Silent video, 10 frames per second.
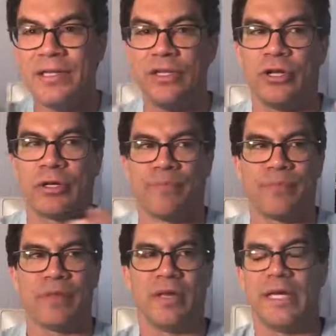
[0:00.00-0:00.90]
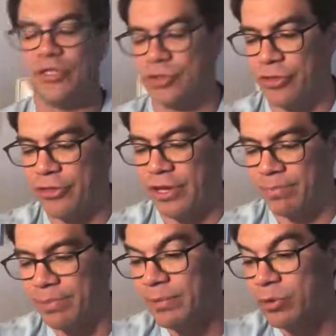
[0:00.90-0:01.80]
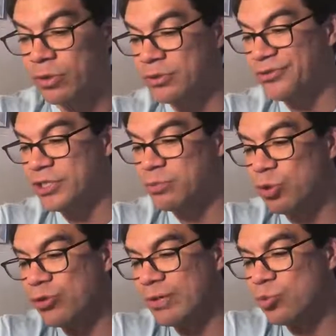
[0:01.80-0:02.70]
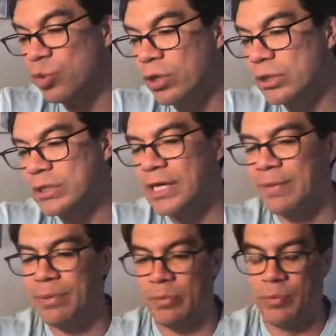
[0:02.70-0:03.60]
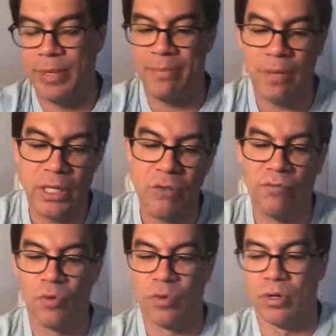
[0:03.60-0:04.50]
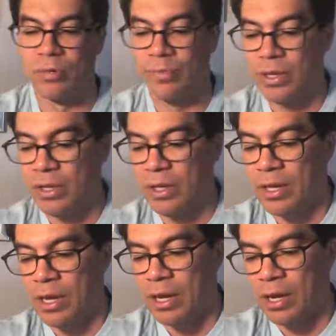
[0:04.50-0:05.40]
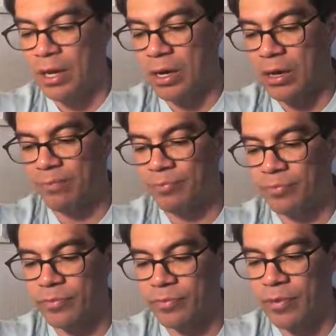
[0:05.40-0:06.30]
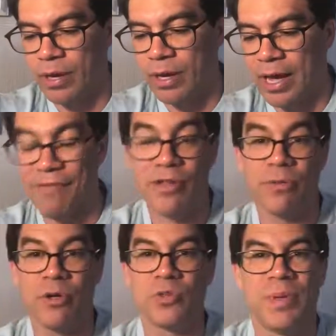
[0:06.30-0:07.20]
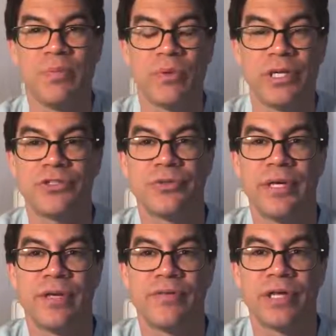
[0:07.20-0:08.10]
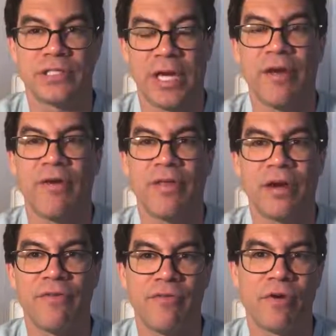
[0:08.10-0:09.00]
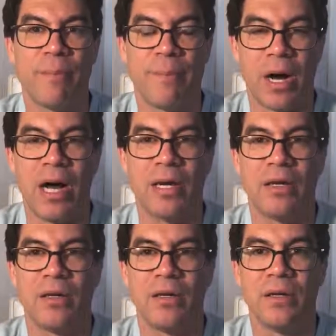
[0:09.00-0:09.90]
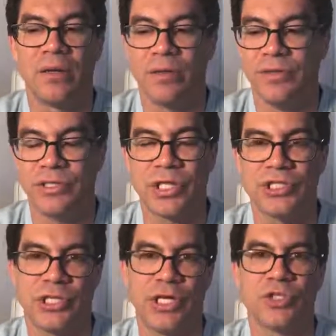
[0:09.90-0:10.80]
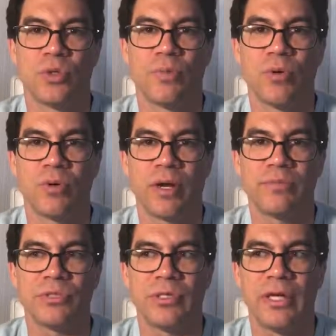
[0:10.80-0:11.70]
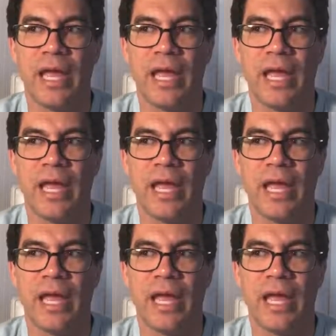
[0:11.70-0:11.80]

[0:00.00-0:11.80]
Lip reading: Look, here's the thing. People go, do these programs work, Tai? People pay money for them. I've got the most people in history that have ever bought these educational programs.